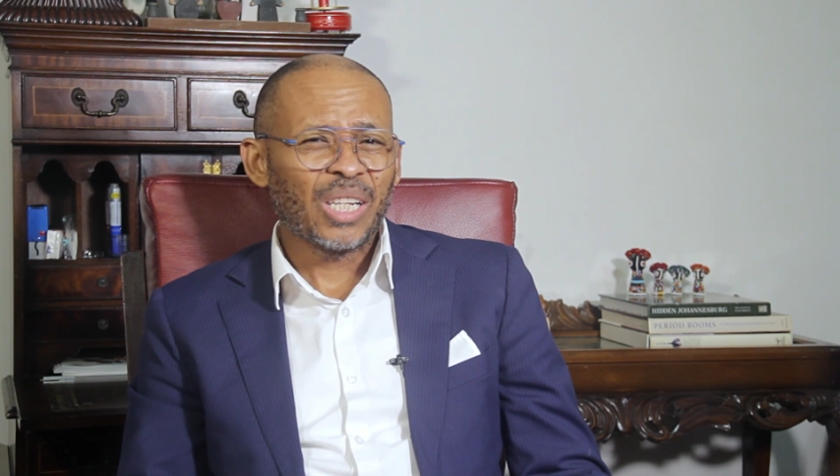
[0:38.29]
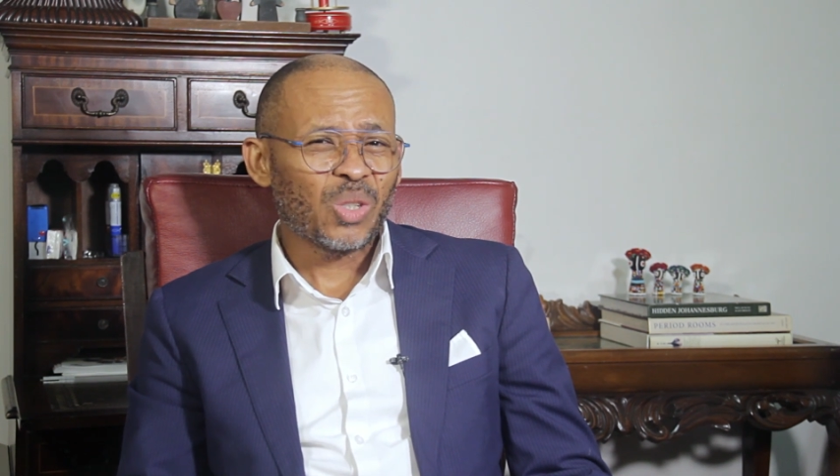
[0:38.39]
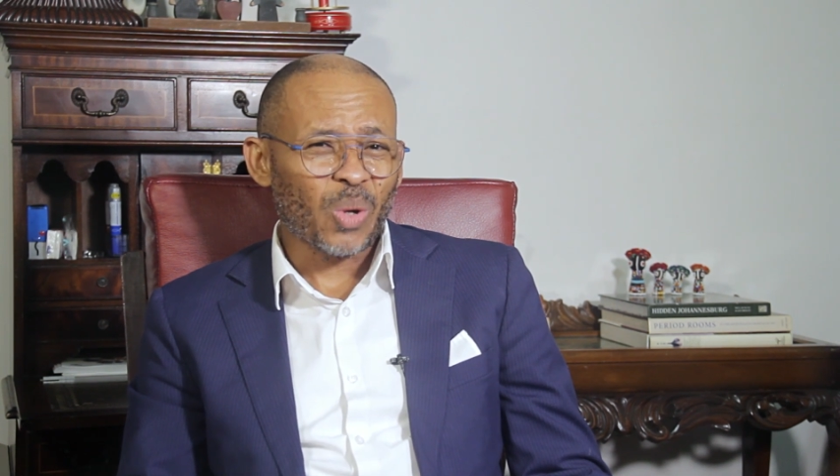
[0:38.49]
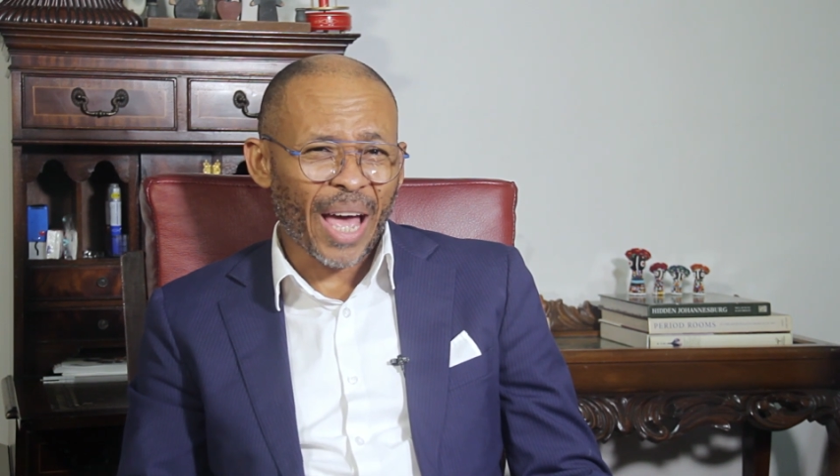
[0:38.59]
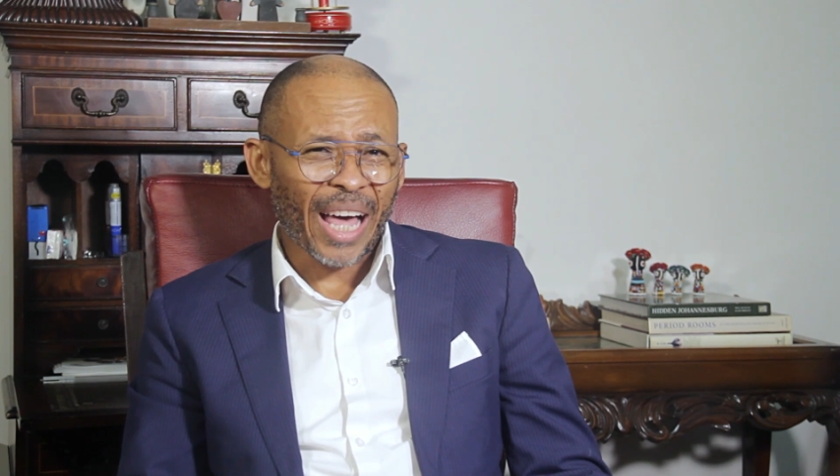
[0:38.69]

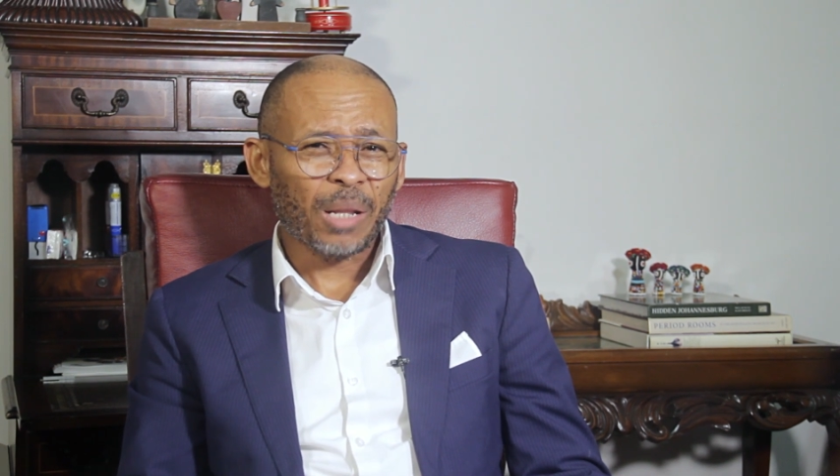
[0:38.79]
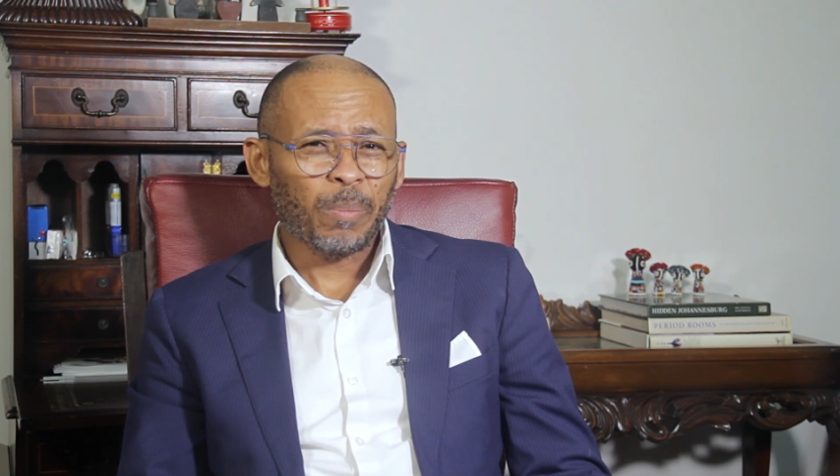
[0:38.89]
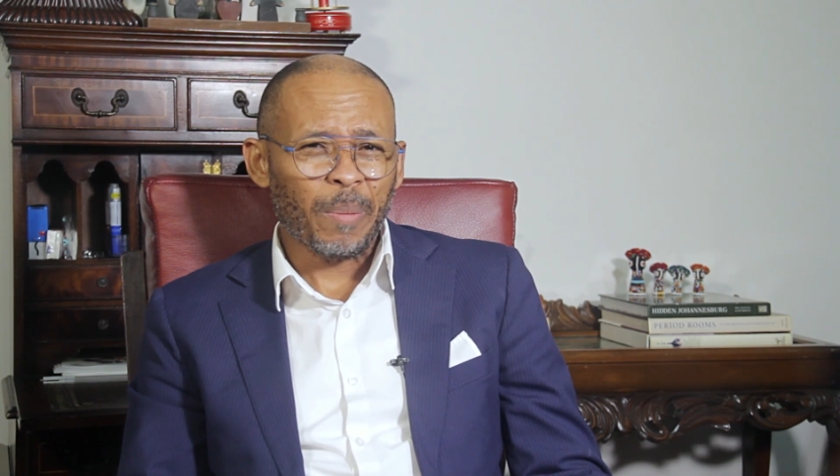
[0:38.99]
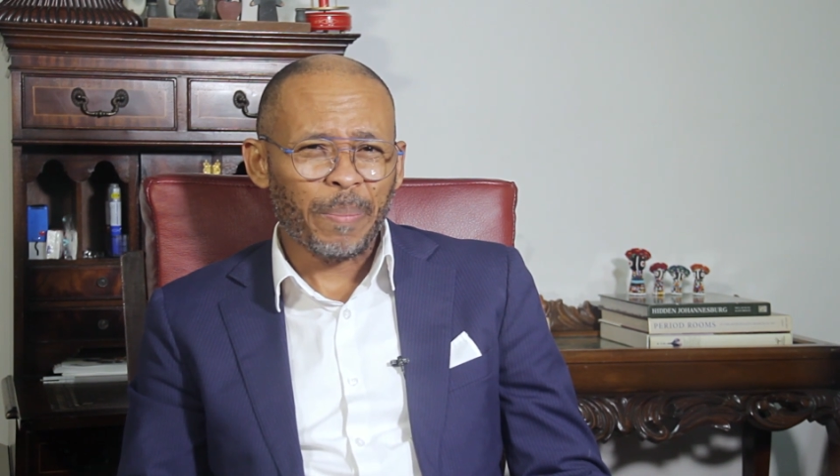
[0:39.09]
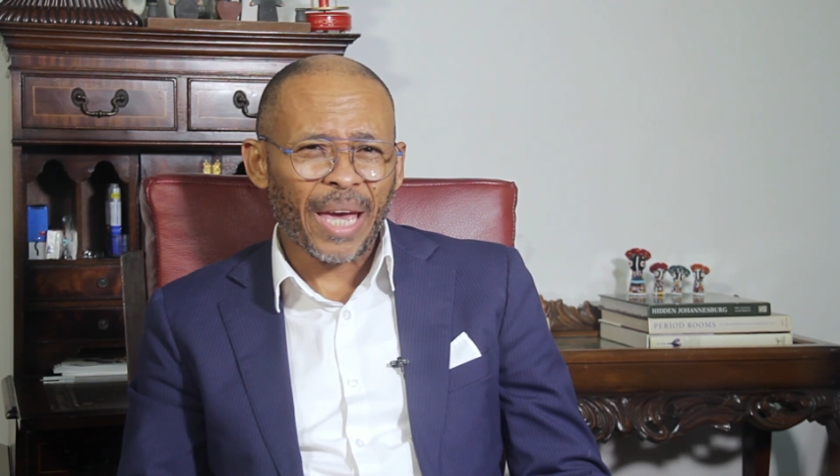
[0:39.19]
to
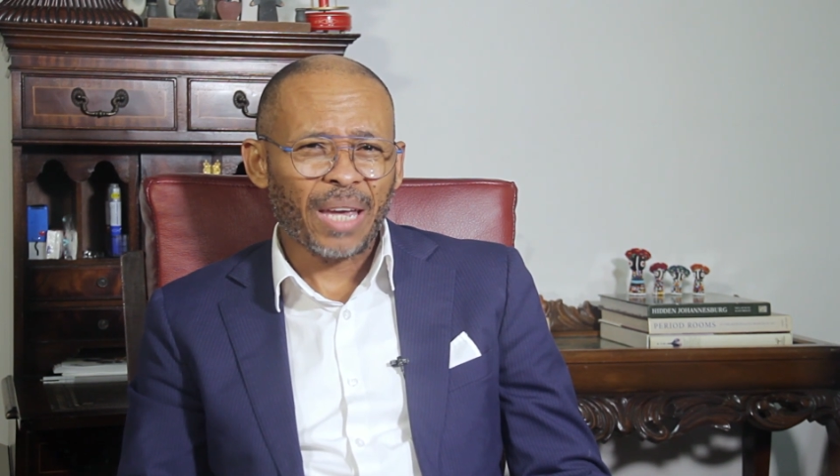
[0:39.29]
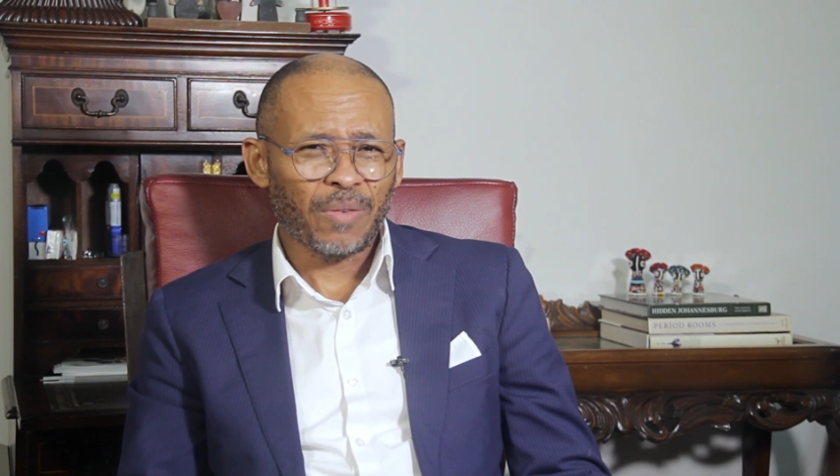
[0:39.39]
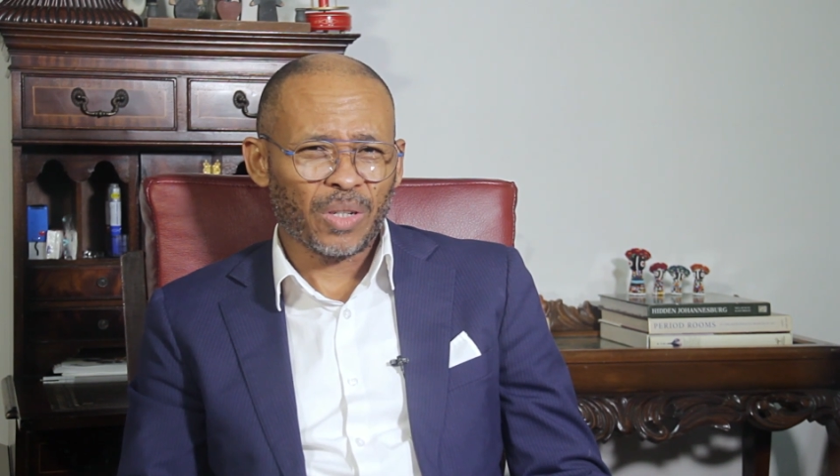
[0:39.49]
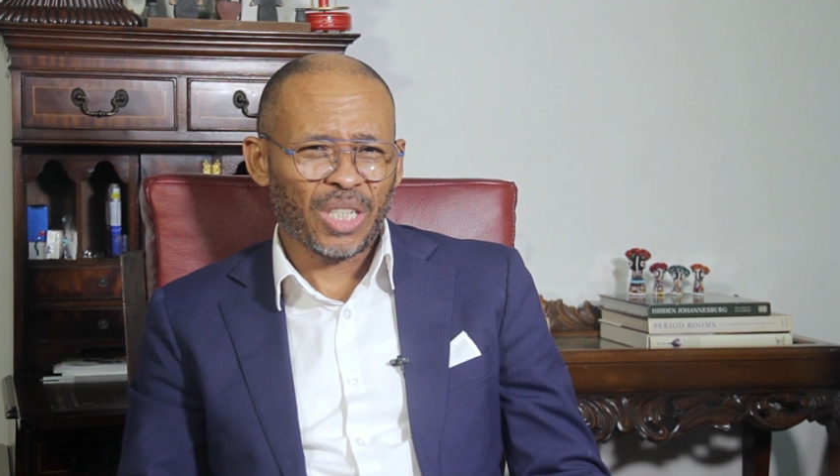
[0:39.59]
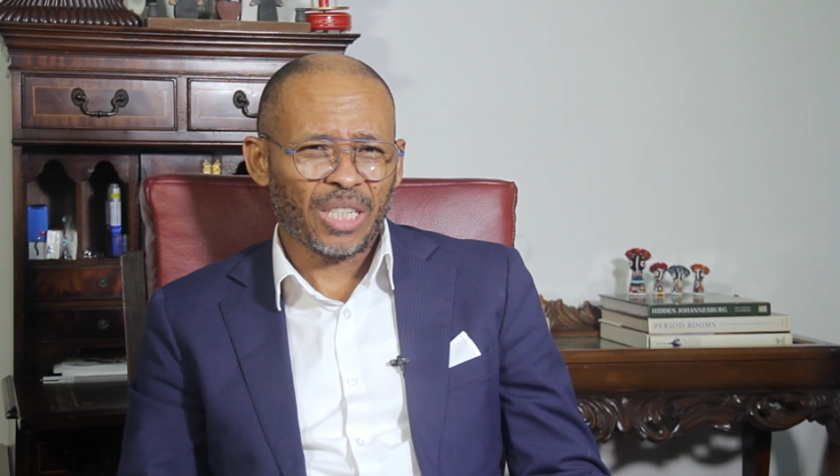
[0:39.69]
help pay
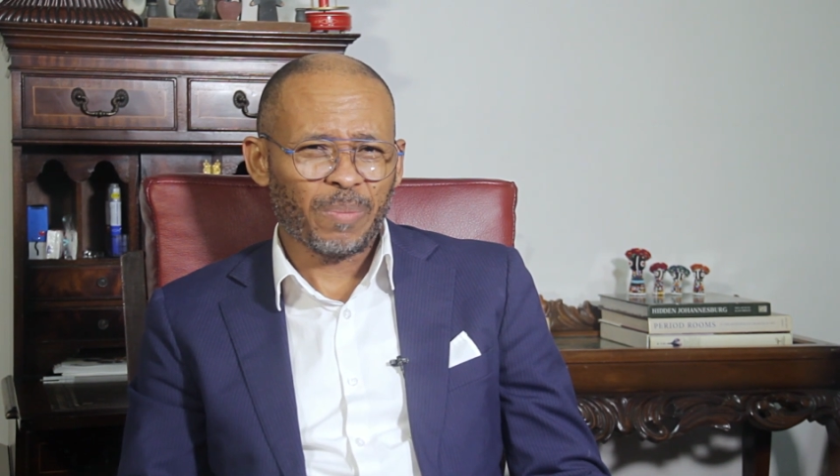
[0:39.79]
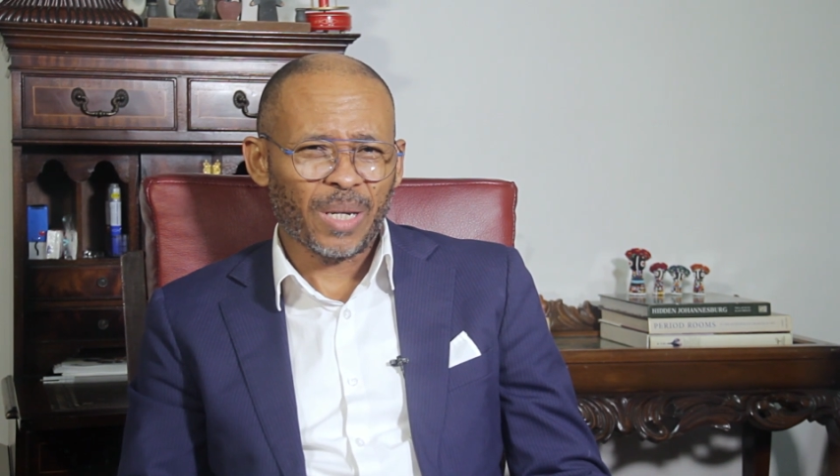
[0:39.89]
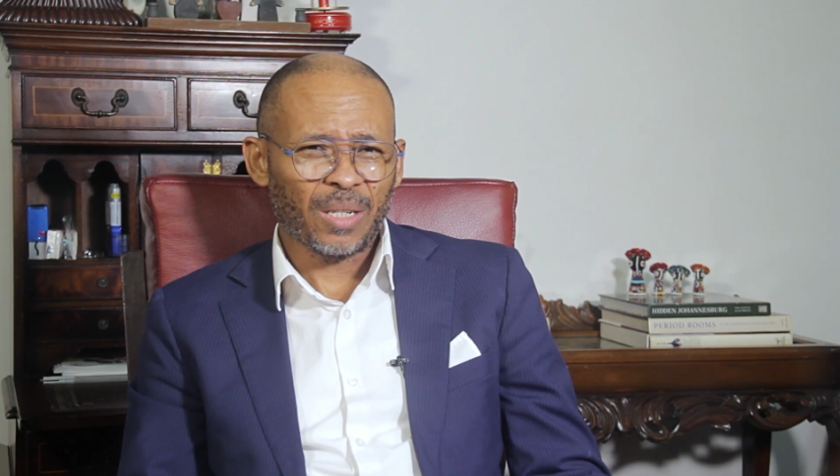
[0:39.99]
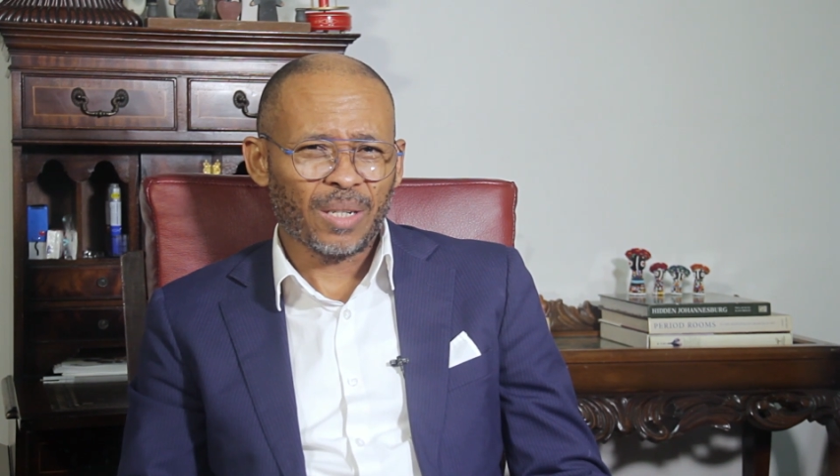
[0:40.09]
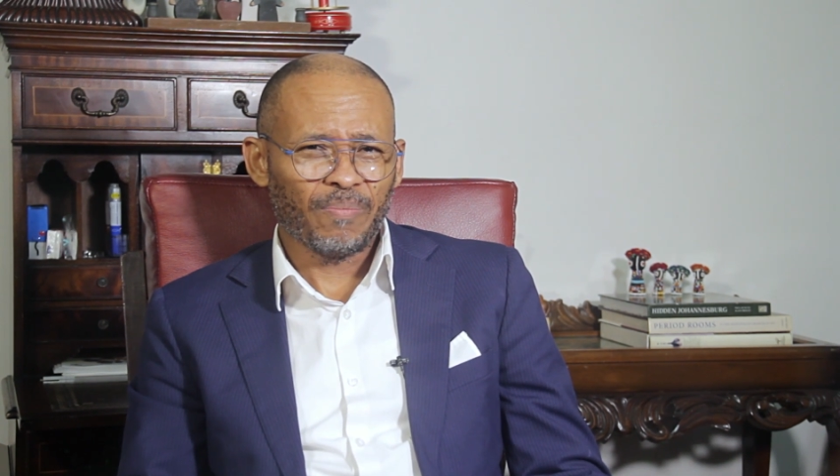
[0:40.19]
for
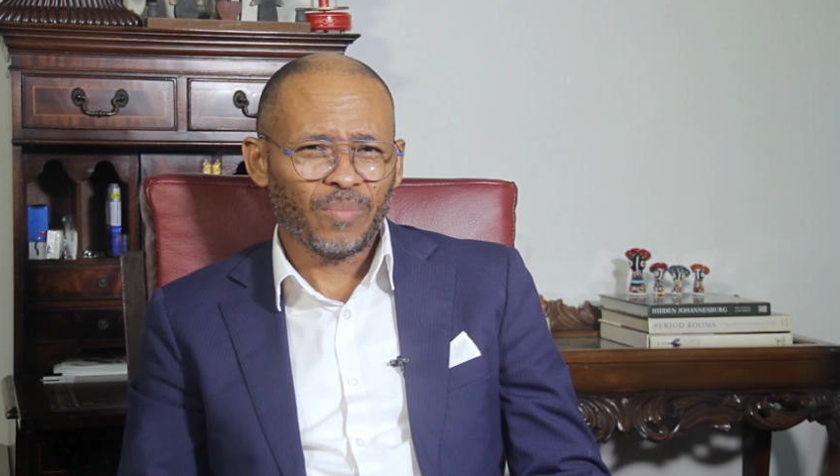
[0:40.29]
treatment